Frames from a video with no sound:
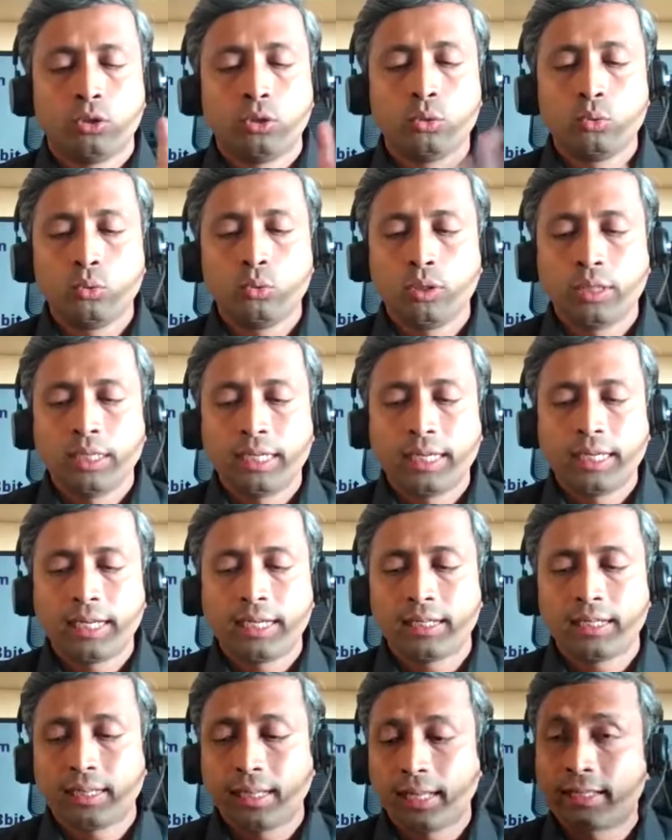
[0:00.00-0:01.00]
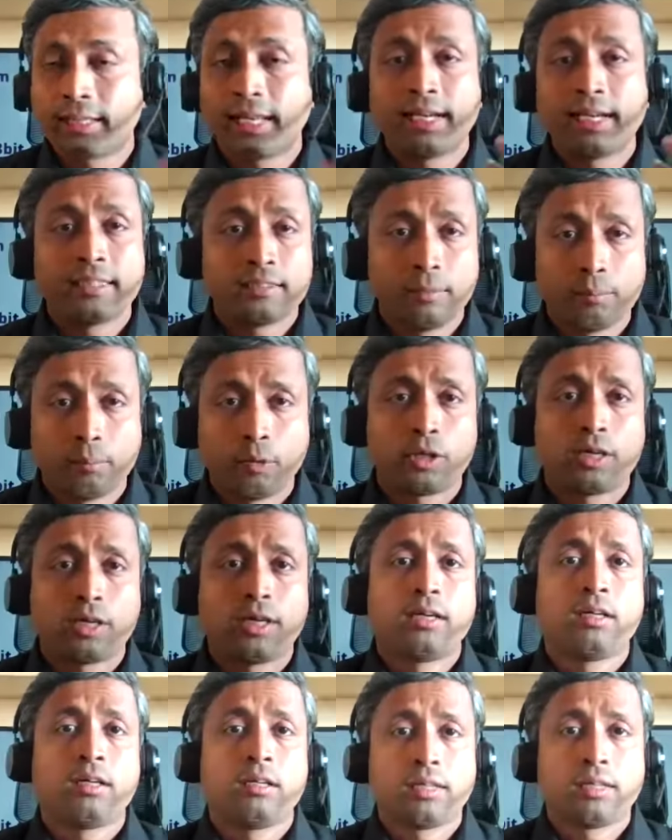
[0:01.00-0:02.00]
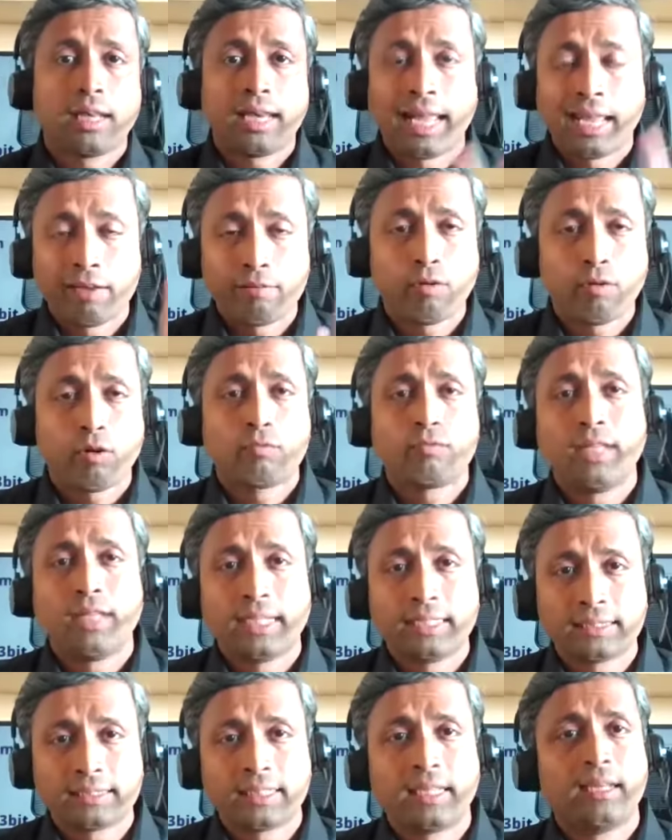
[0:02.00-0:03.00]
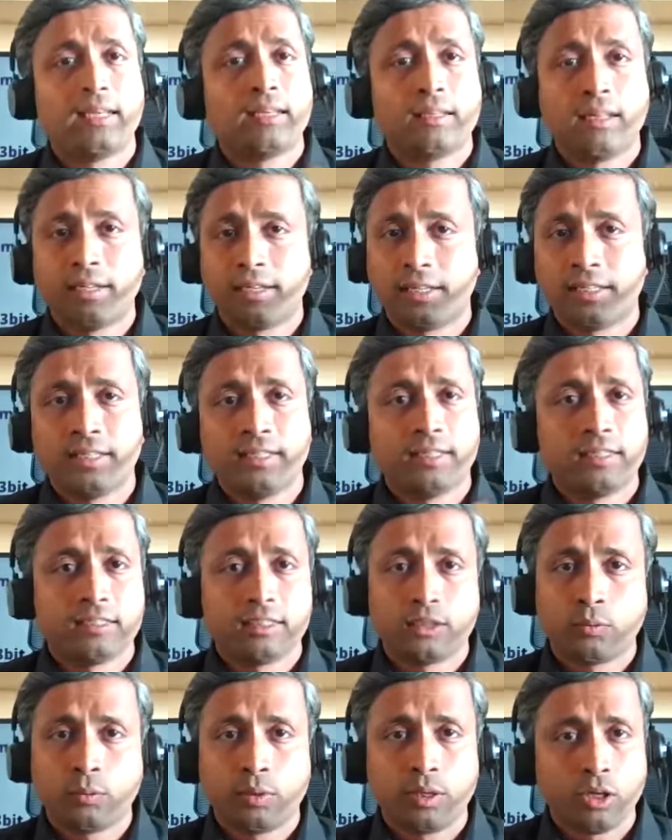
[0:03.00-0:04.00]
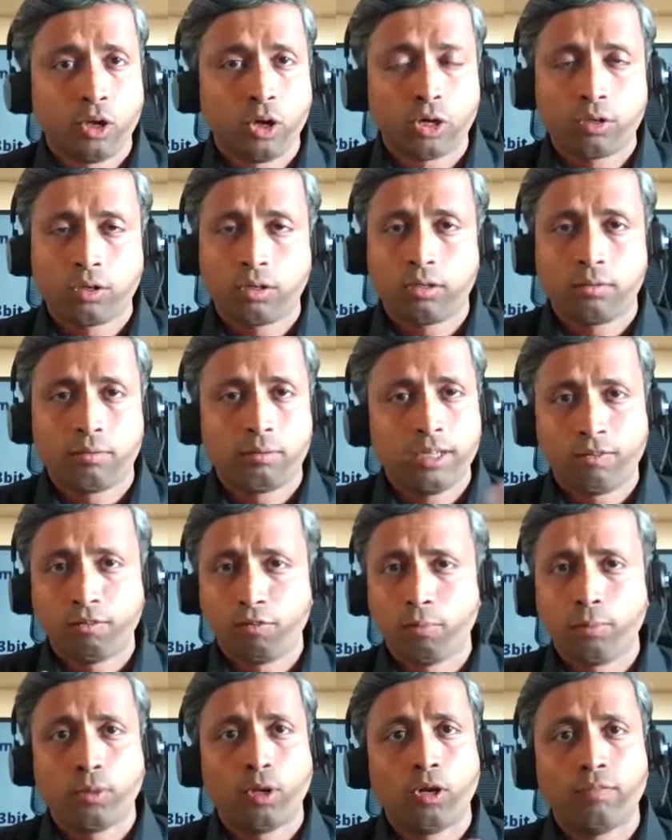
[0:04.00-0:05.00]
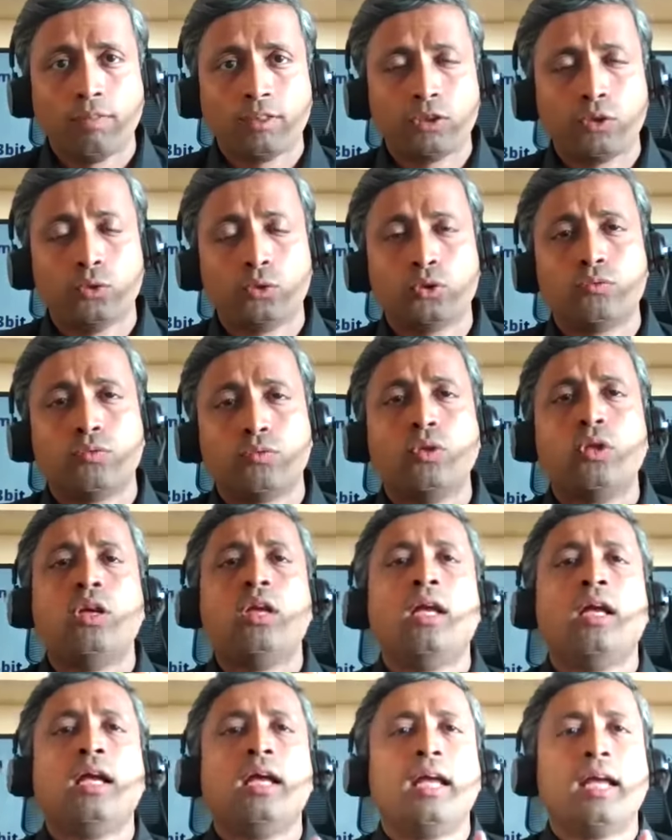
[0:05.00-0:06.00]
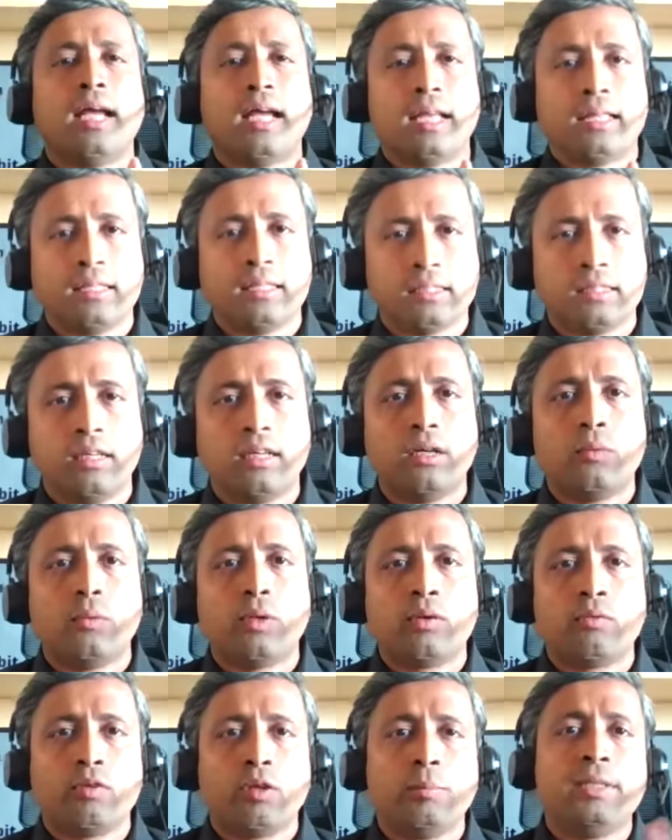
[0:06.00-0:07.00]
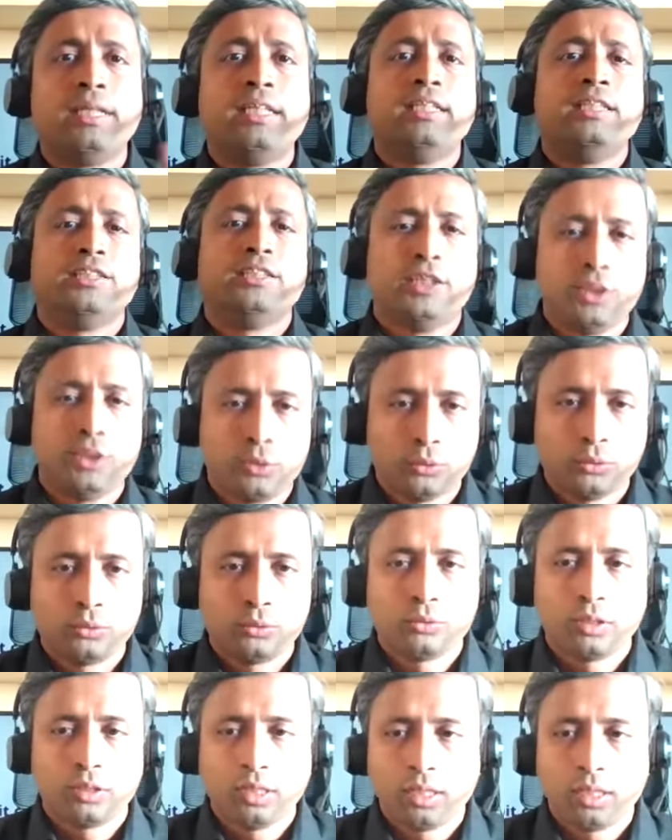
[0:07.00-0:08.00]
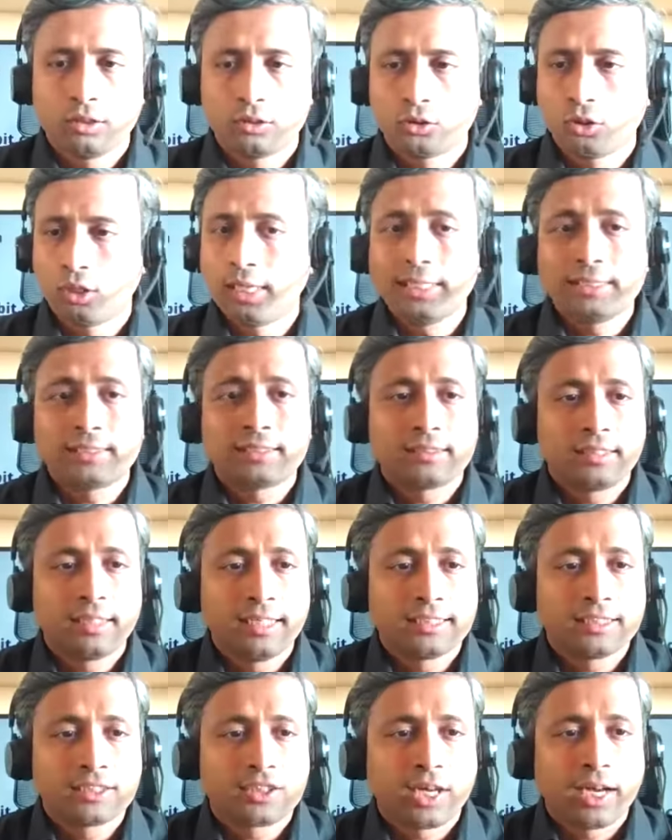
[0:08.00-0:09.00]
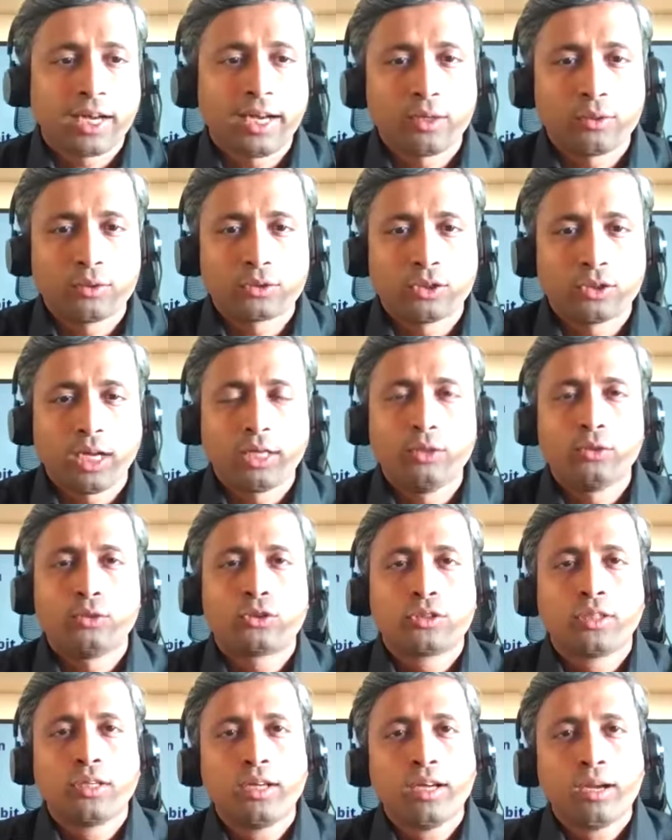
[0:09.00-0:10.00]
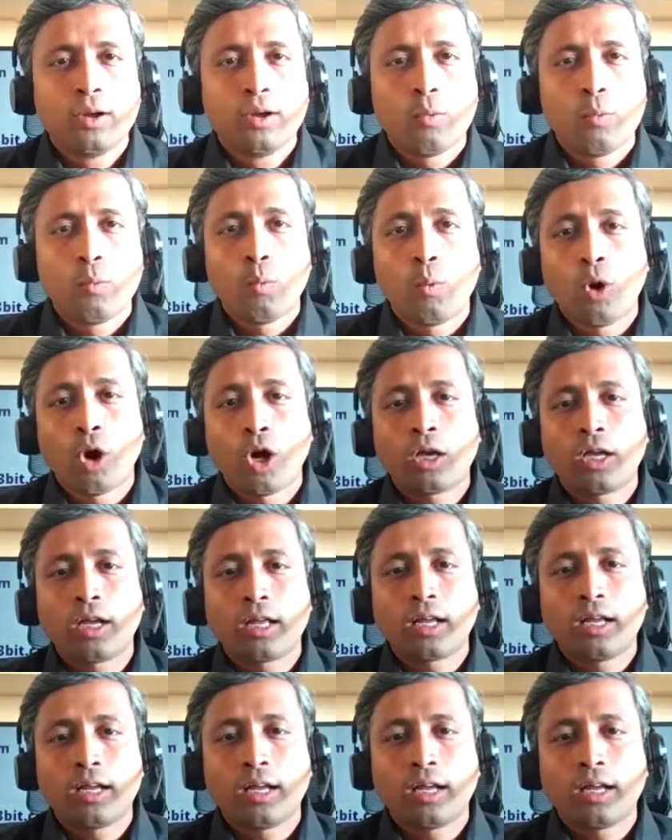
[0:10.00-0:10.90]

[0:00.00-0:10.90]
you indicating like that is important, the life of that skill 30 years, it will be always useful. And the third one will be easy to so let's try out. So Ayush, what